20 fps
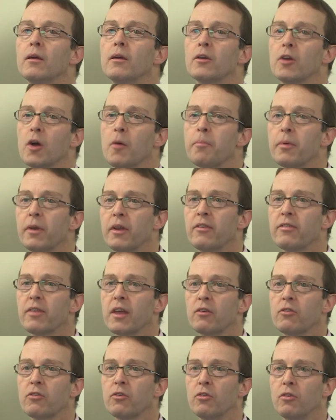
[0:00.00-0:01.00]
Companies
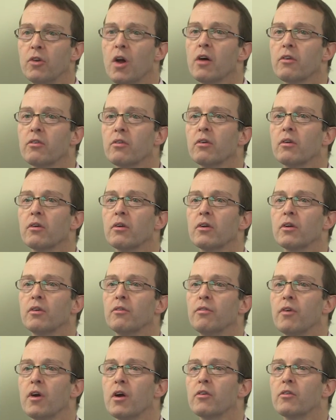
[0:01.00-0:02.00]
that do not
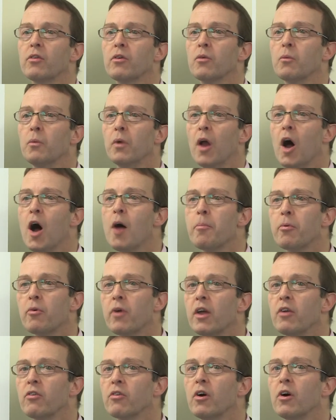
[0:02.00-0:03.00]
convert will
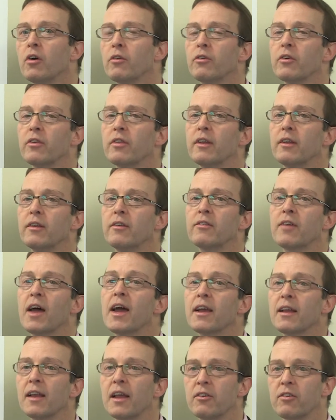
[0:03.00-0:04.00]
operate under the
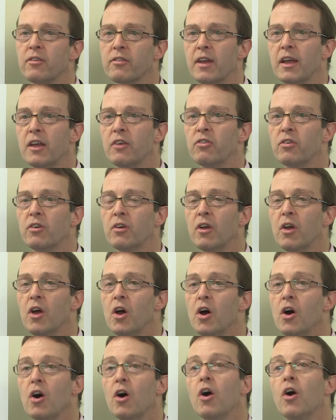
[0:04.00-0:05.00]
DAC legislation
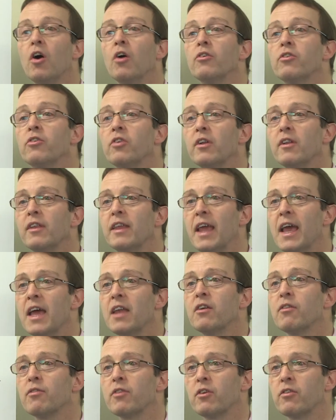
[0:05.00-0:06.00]
until the
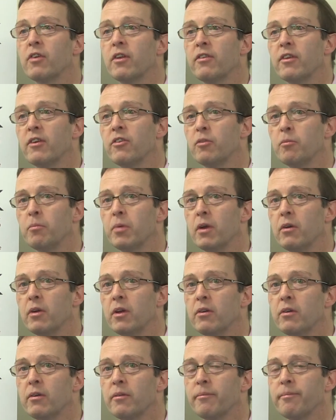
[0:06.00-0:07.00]
end of the transition
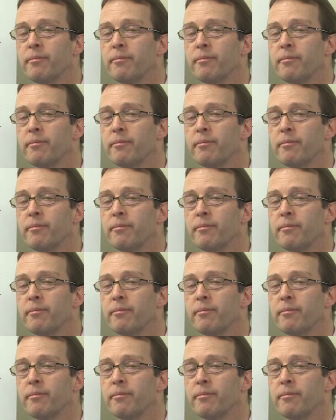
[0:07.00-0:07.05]
period.